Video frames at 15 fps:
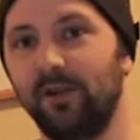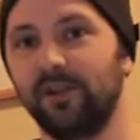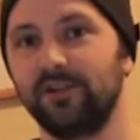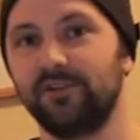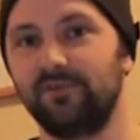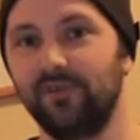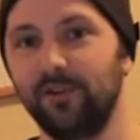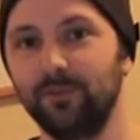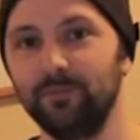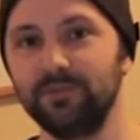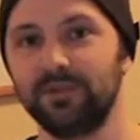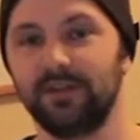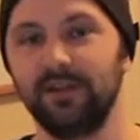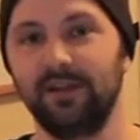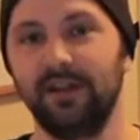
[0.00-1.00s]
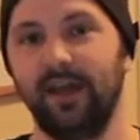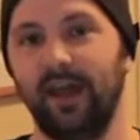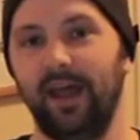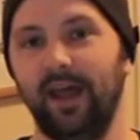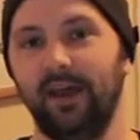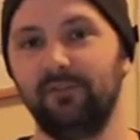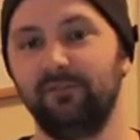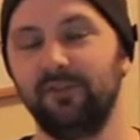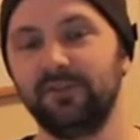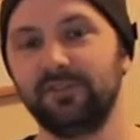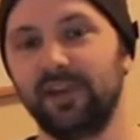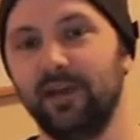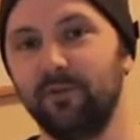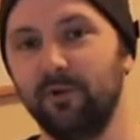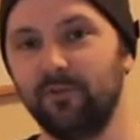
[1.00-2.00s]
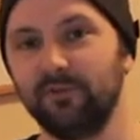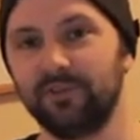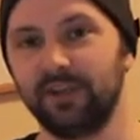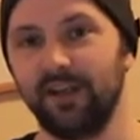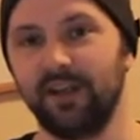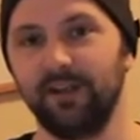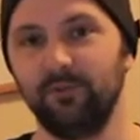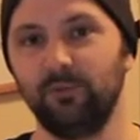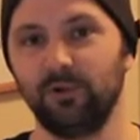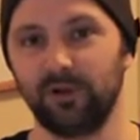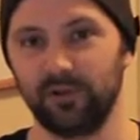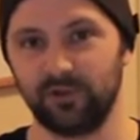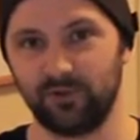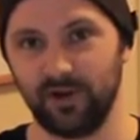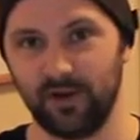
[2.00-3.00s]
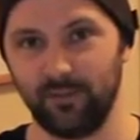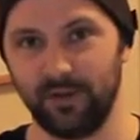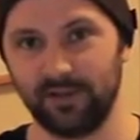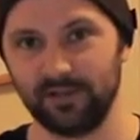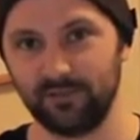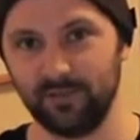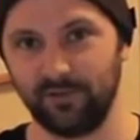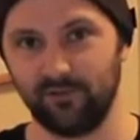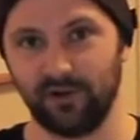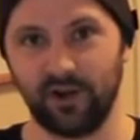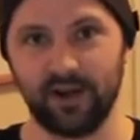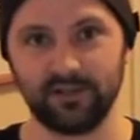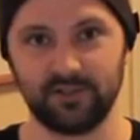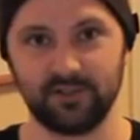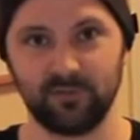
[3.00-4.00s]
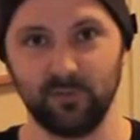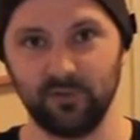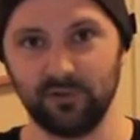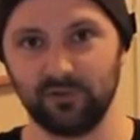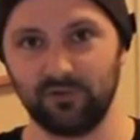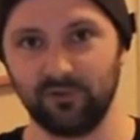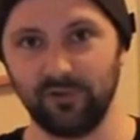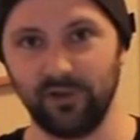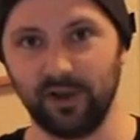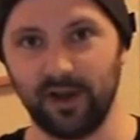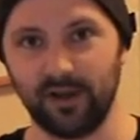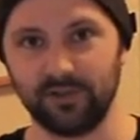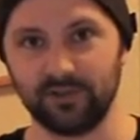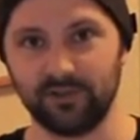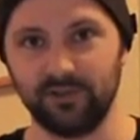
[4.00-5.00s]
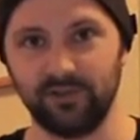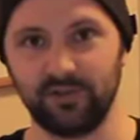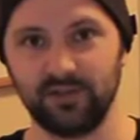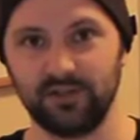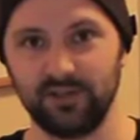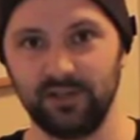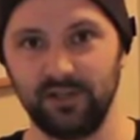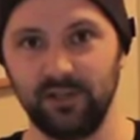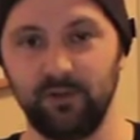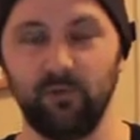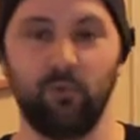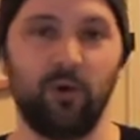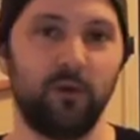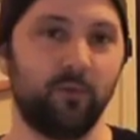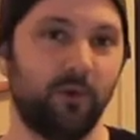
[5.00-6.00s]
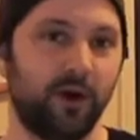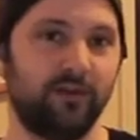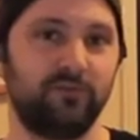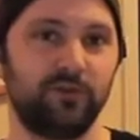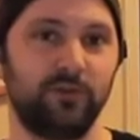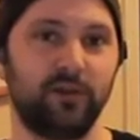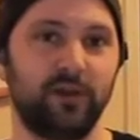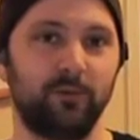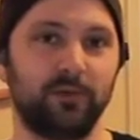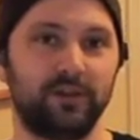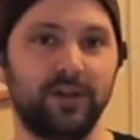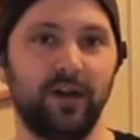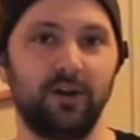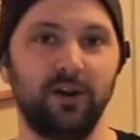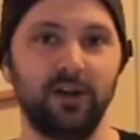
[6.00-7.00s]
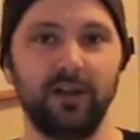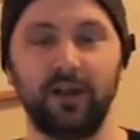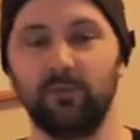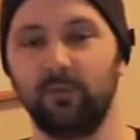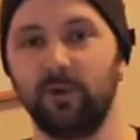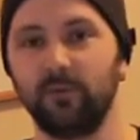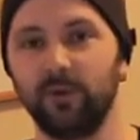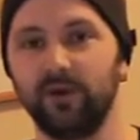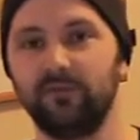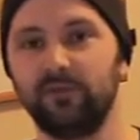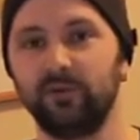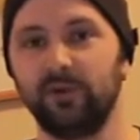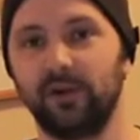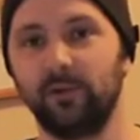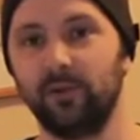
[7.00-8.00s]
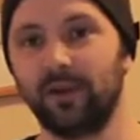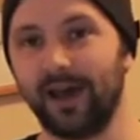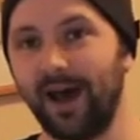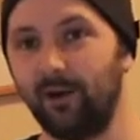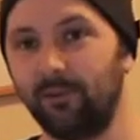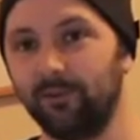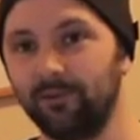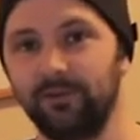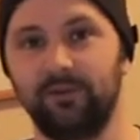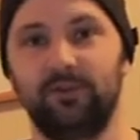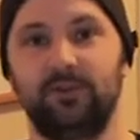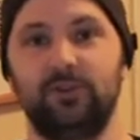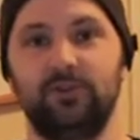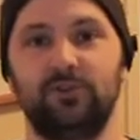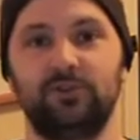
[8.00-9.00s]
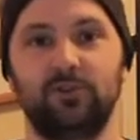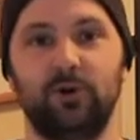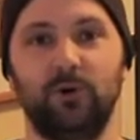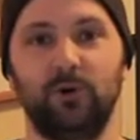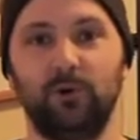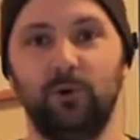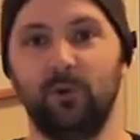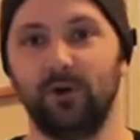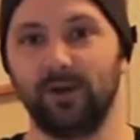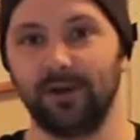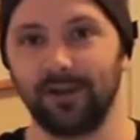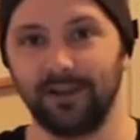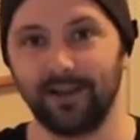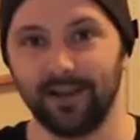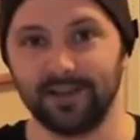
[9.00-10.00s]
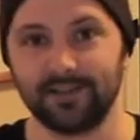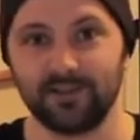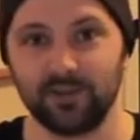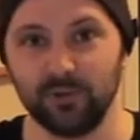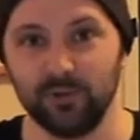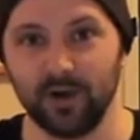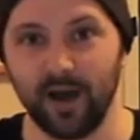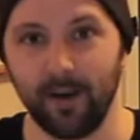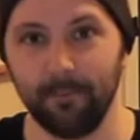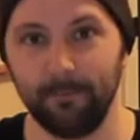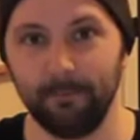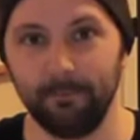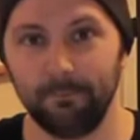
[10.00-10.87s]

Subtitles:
Aged Films, And Vince came over today. We're going to try to make some different kinds of smoothies for you guys so you can see one way of doing it with dairy and one way of doing it without. So let's do it up.